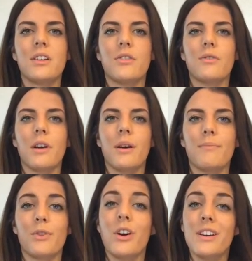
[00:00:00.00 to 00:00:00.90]
They're
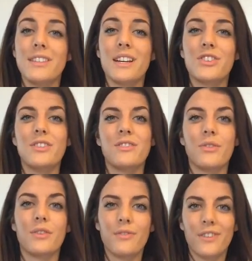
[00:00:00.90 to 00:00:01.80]
cross sections, so
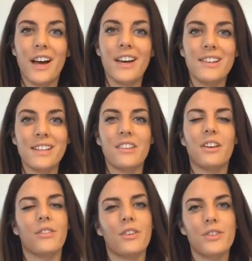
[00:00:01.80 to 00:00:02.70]
they're flat and
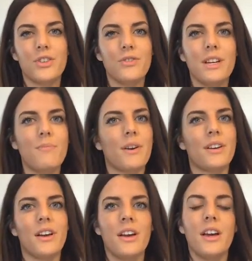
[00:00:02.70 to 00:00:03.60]
they look 2D,
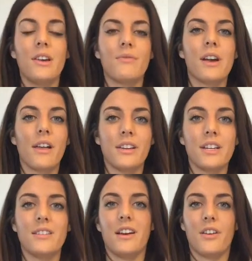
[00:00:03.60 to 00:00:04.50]
but in
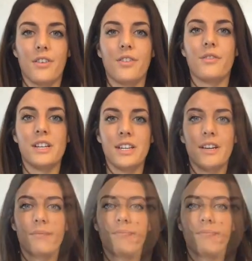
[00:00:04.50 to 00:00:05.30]
reality they are 3D.